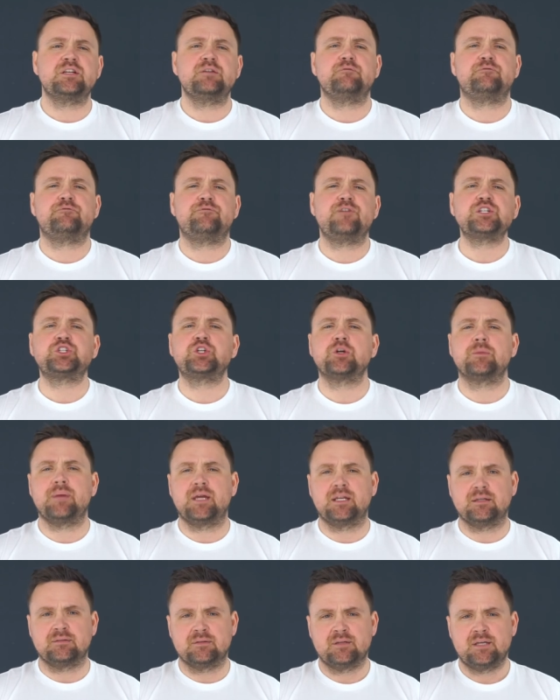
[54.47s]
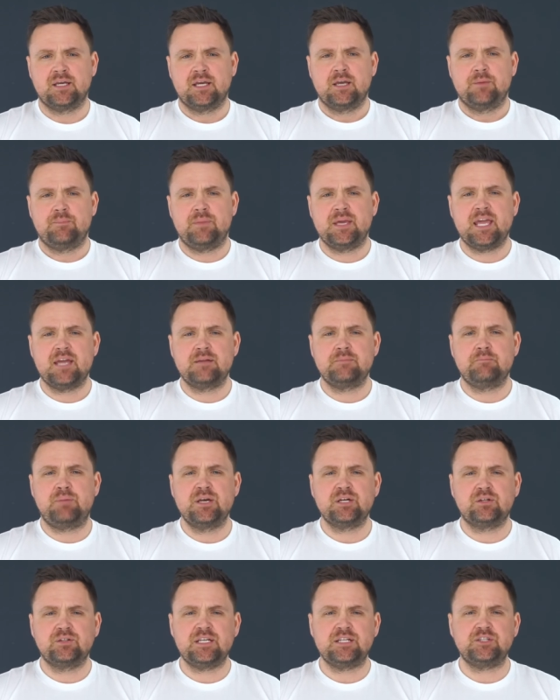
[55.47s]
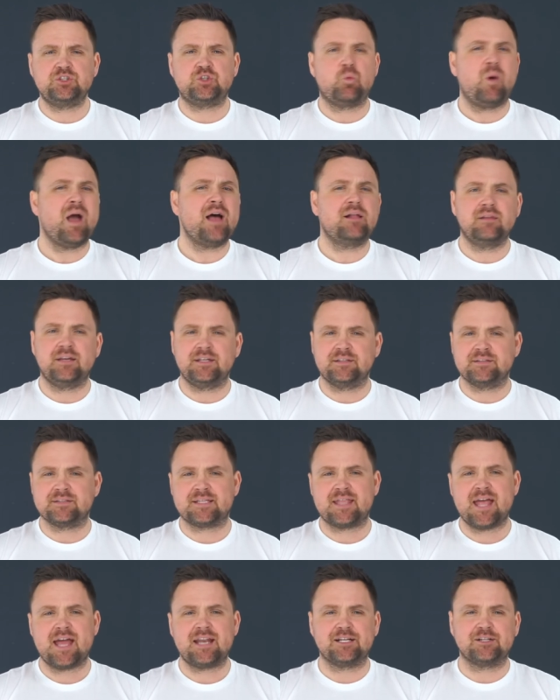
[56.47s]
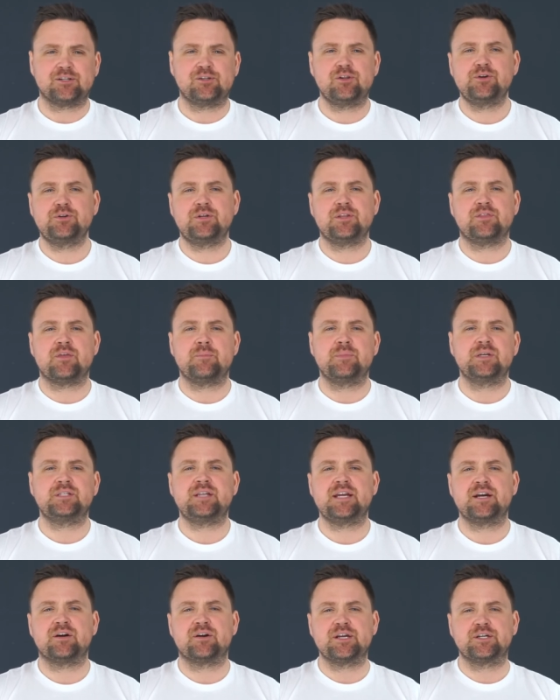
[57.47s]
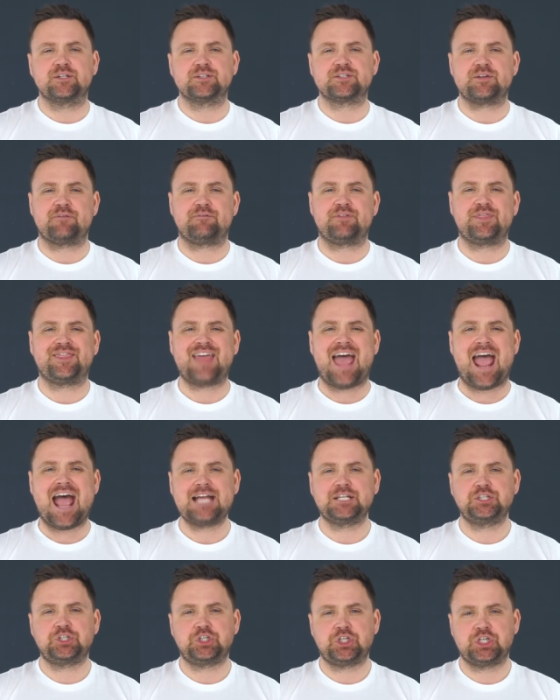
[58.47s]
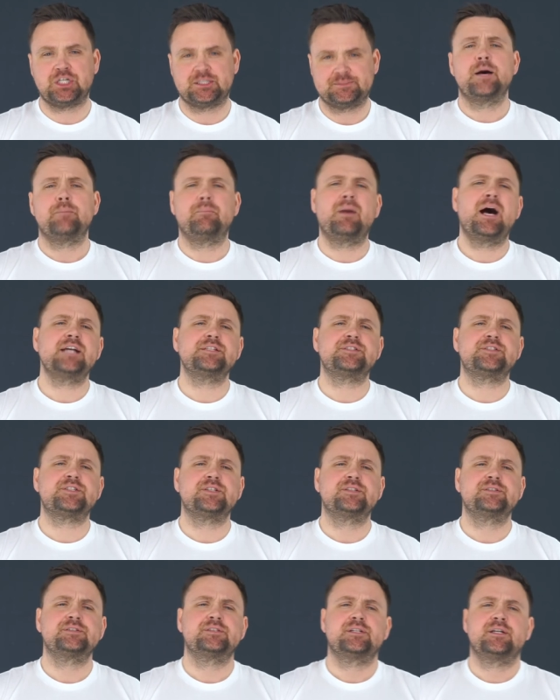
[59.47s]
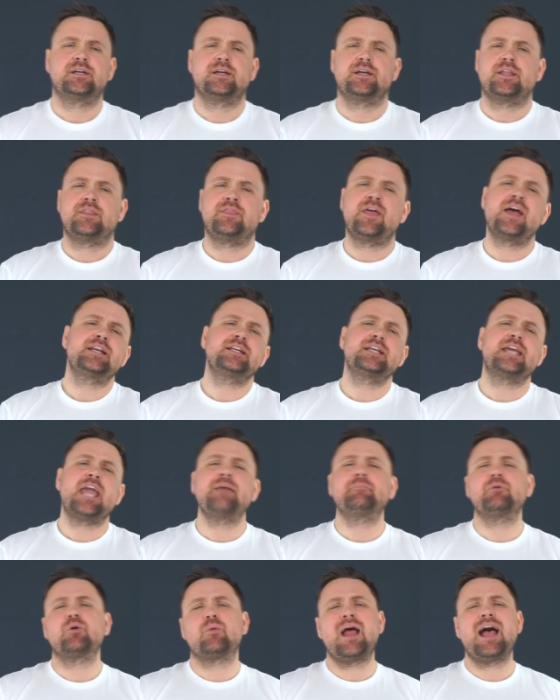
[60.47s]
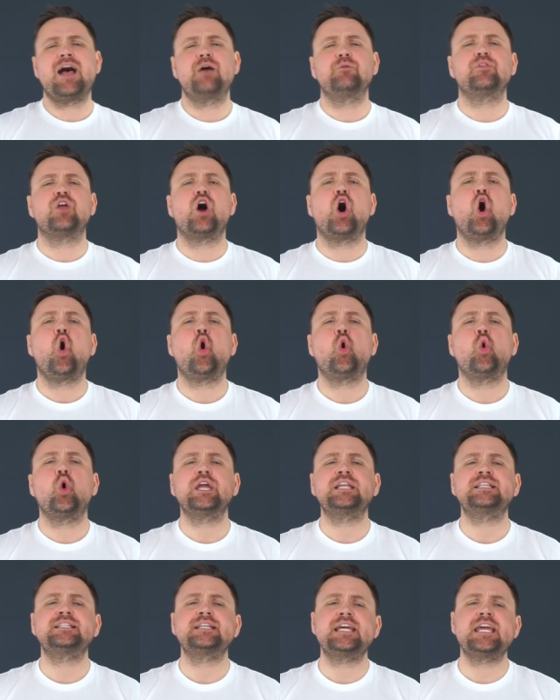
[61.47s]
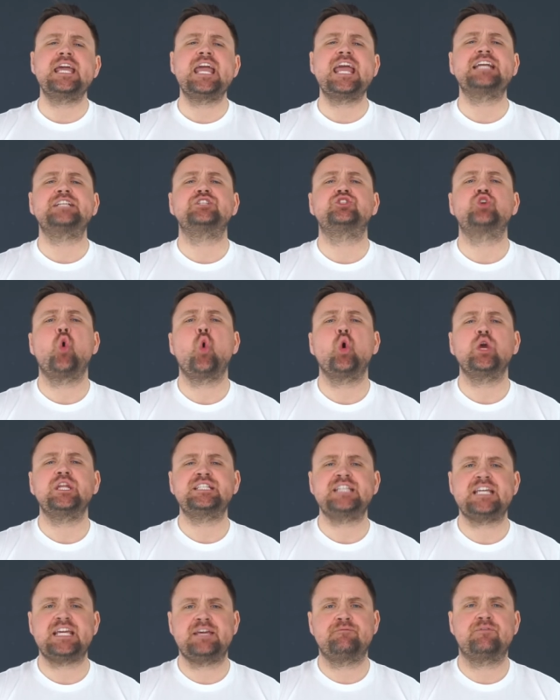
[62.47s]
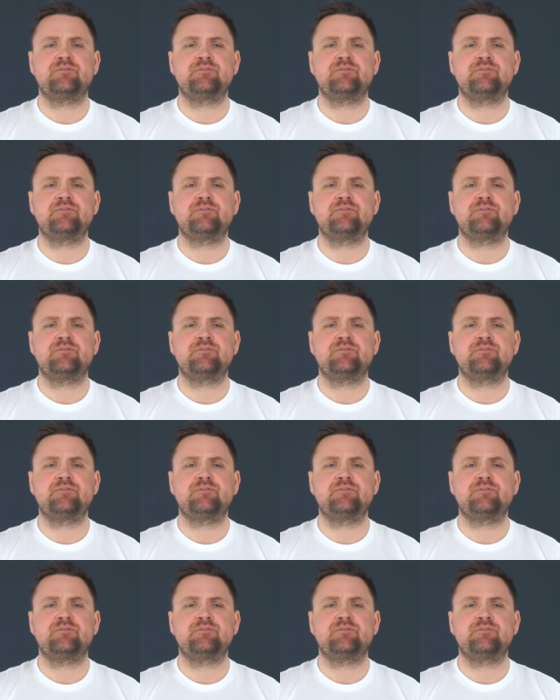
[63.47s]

and fishermen began building dwellings that included the materials of thatch. But then came around the hoity and toity